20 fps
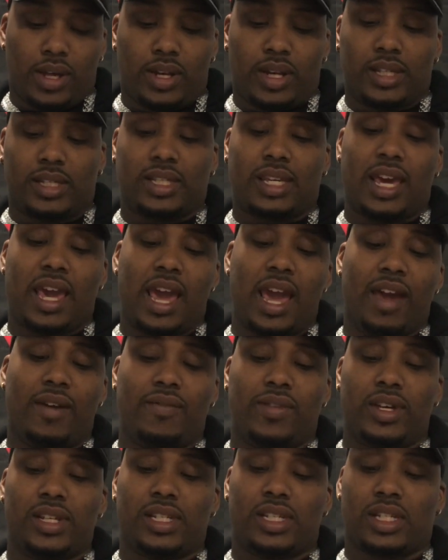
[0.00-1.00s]
This
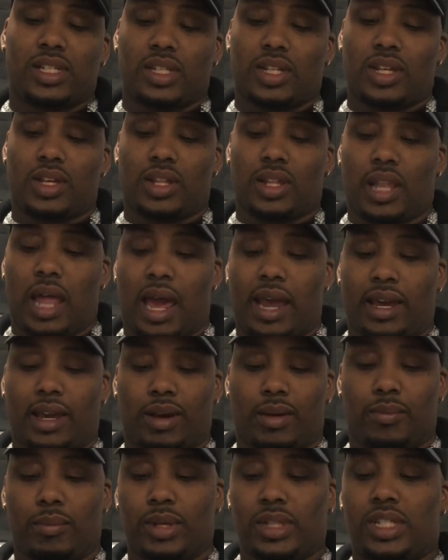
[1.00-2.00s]
canvas
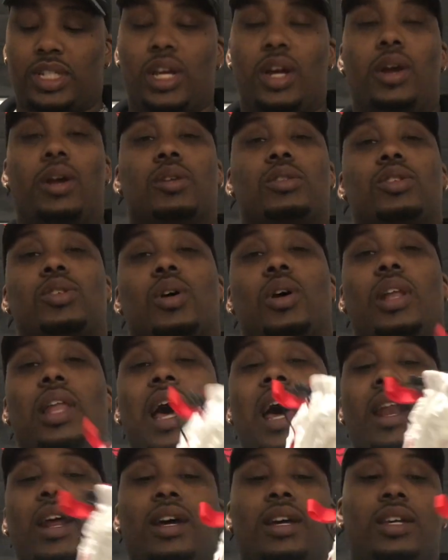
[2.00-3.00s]
like material. So a
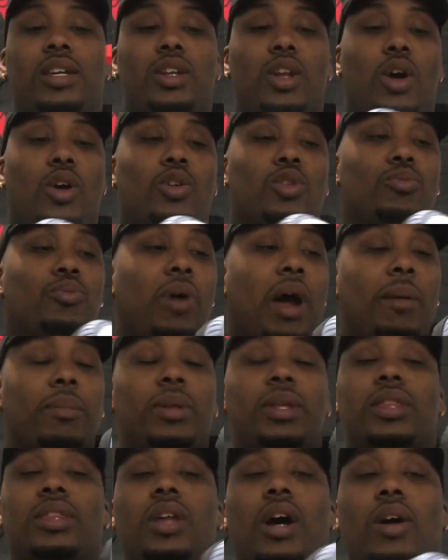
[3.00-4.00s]
lot of, you
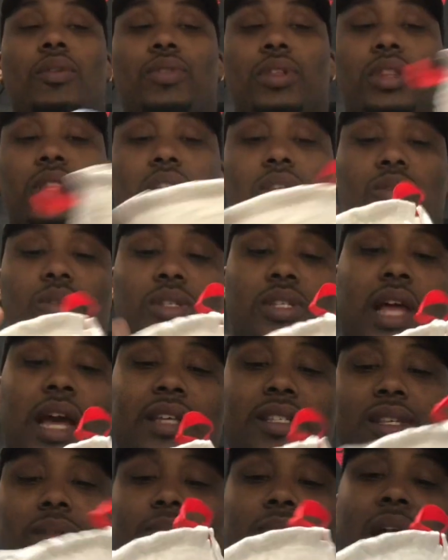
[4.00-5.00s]
probably thought that this was
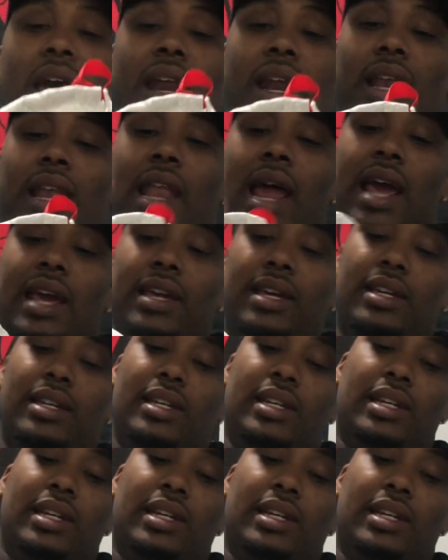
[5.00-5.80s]
like some kind of light